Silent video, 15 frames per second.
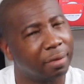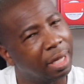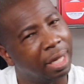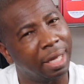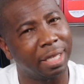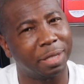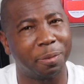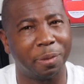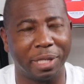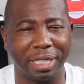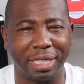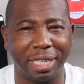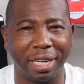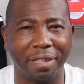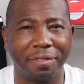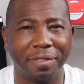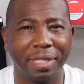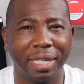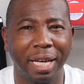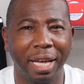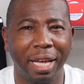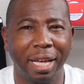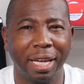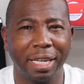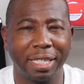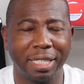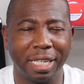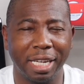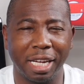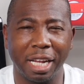that's pretty tough. Because
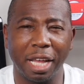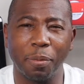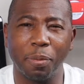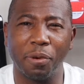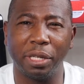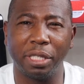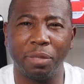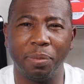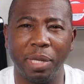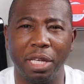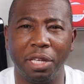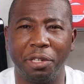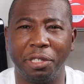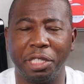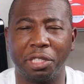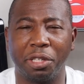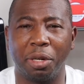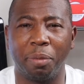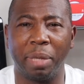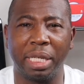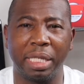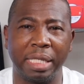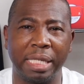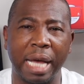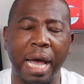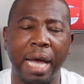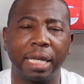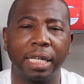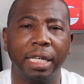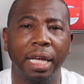then at that point, to me, you're just gonna make a
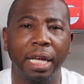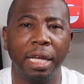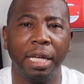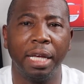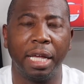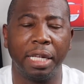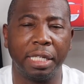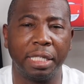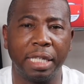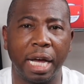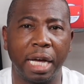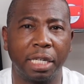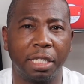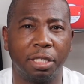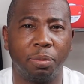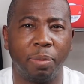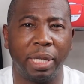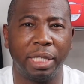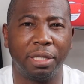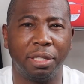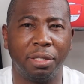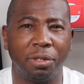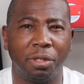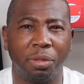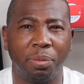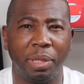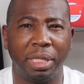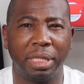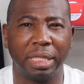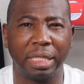dock, and the dock is basically gonna
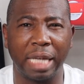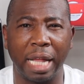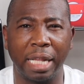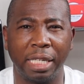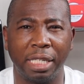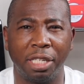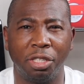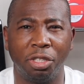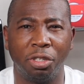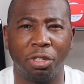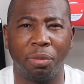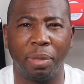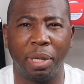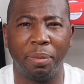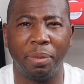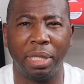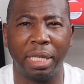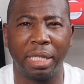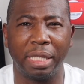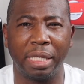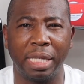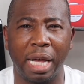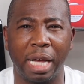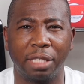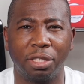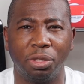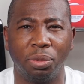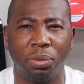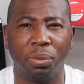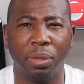be solid, and you're gonna be able to get the dock
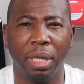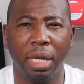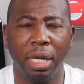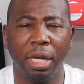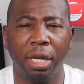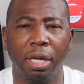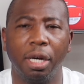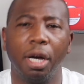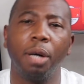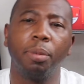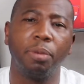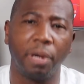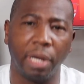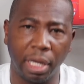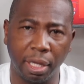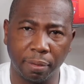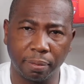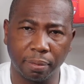to upgrade.